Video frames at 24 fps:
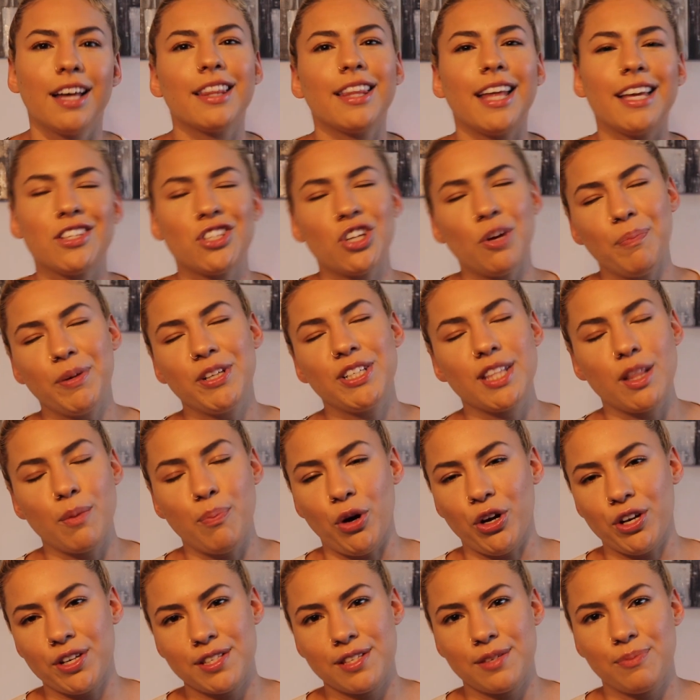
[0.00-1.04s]
Let's jump into the
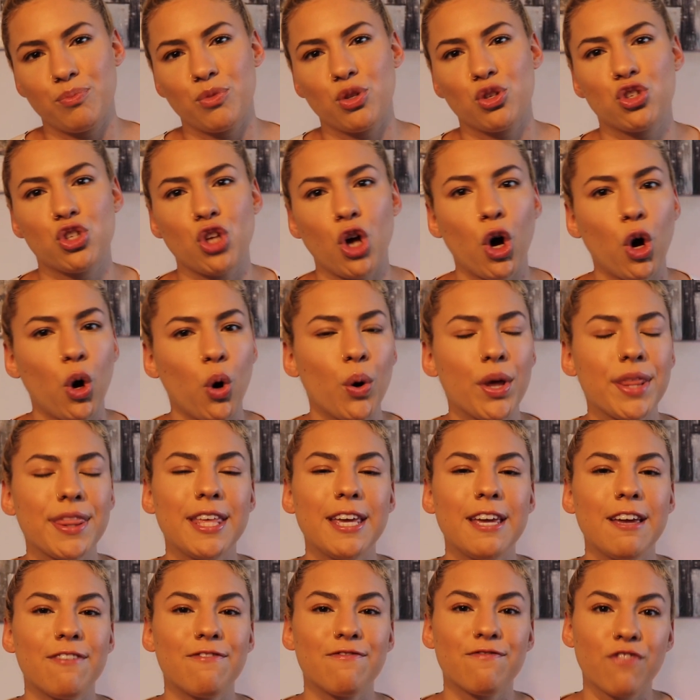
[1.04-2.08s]
books. So
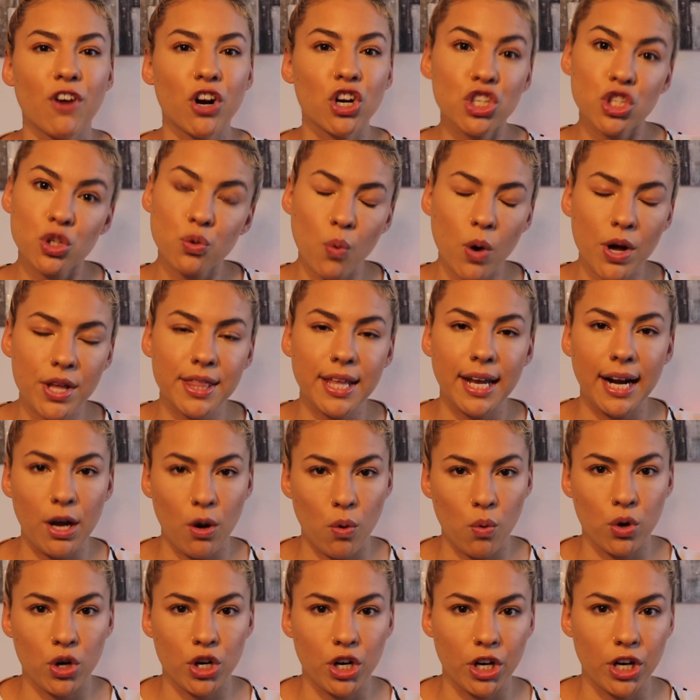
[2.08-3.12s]
the first one that
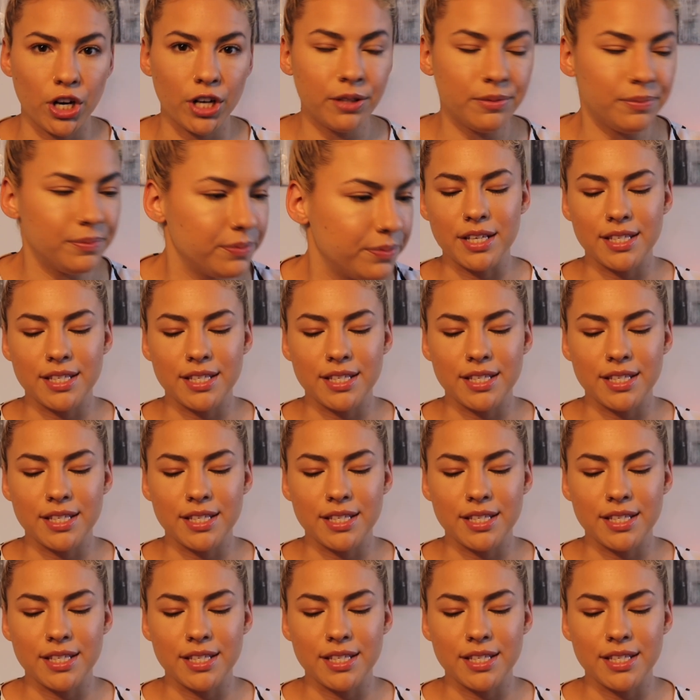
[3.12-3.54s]
I ordered